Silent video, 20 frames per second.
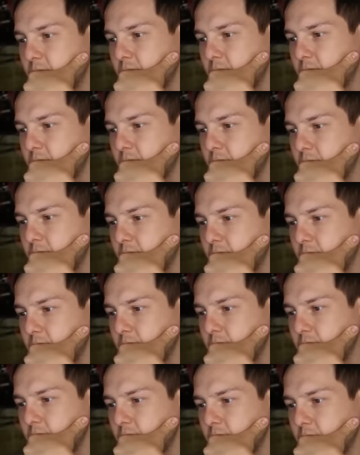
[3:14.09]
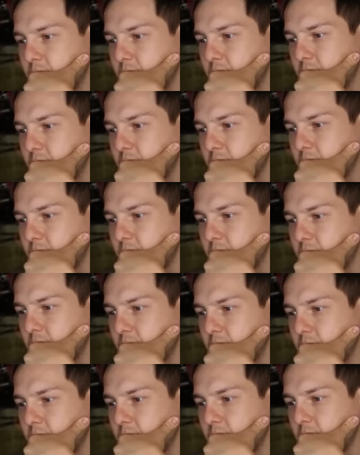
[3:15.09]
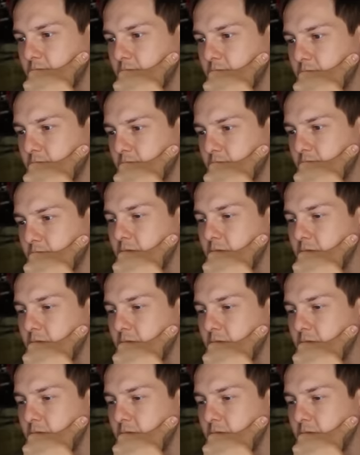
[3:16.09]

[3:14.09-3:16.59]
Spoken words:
The person shown says nothing.